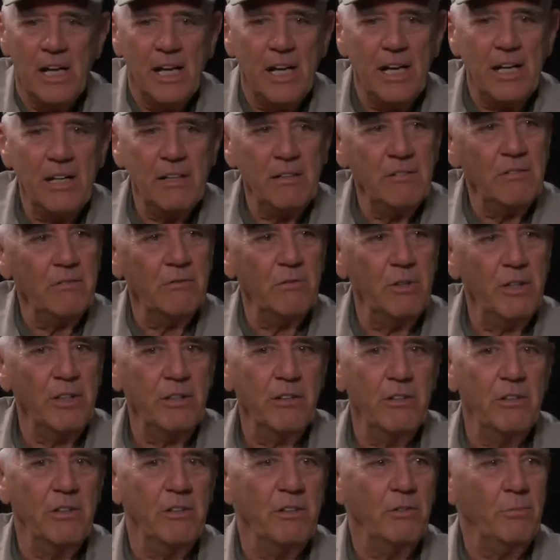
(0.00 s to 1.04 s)
And what are you
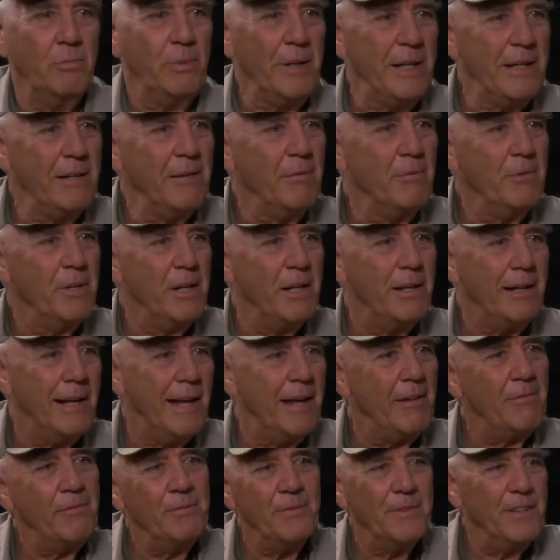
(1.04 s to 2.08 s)
going to do, beat them to
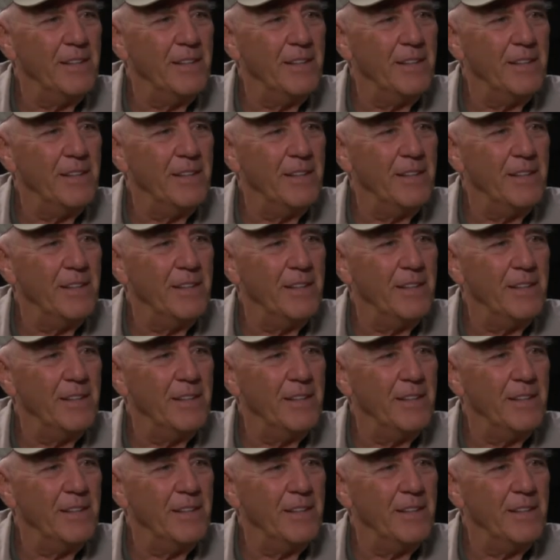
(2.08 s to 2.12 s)
death?